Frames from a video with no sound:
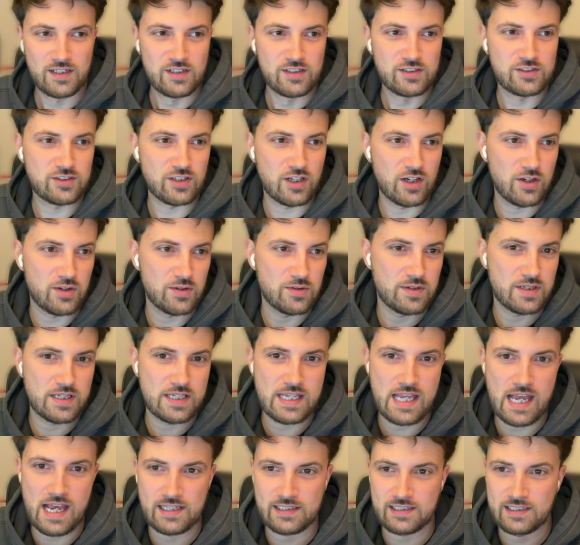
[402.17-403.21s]
So
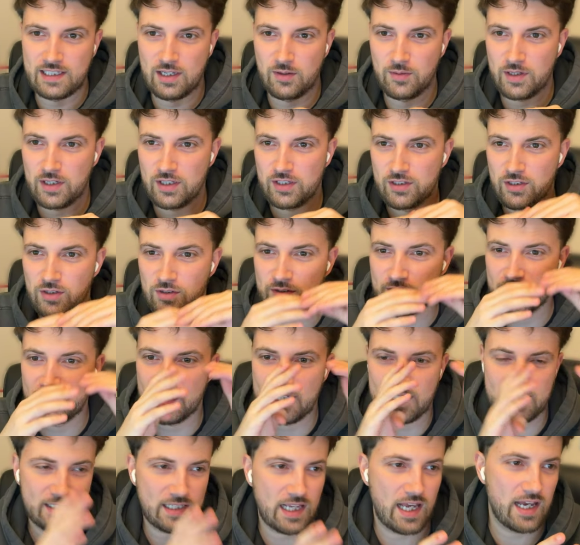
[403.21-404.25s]
yeah, so now we're going to use
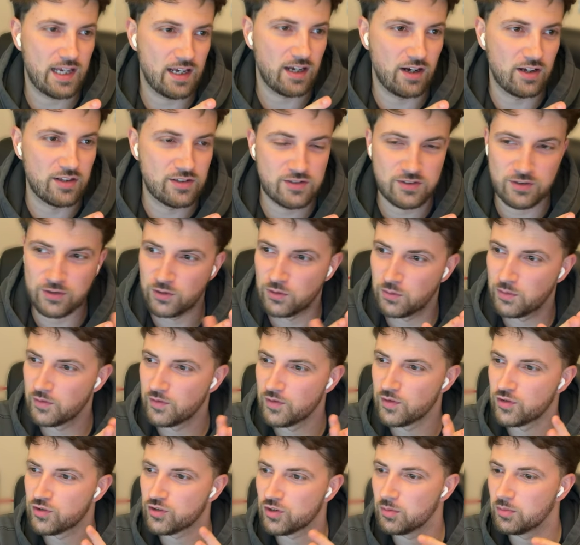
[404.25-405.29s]
this AI tool
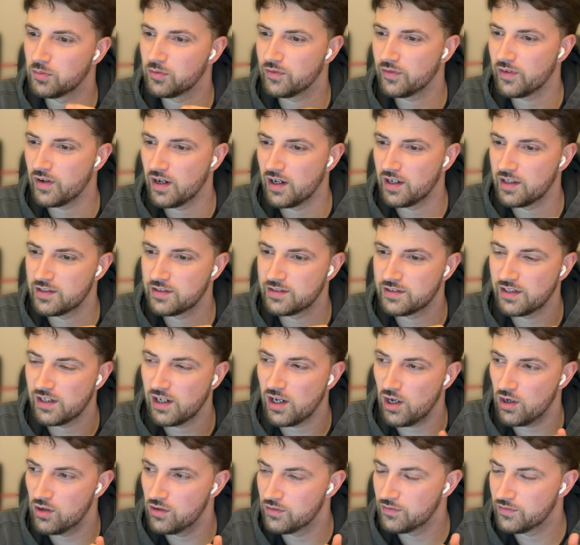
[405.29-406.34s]
within Shopify to
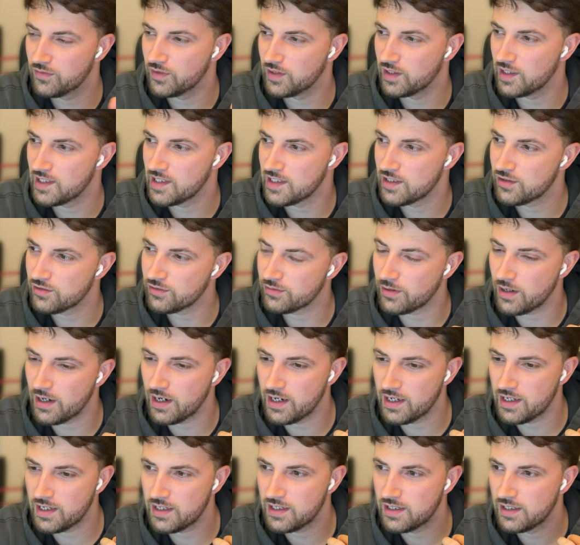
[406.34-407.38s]
hopefully
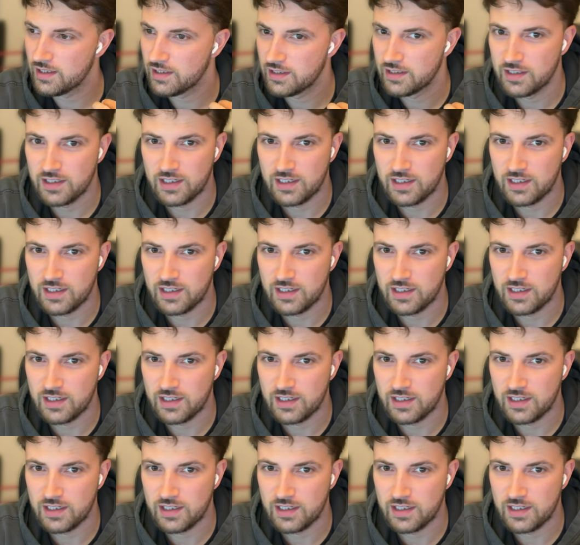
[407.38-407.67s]
create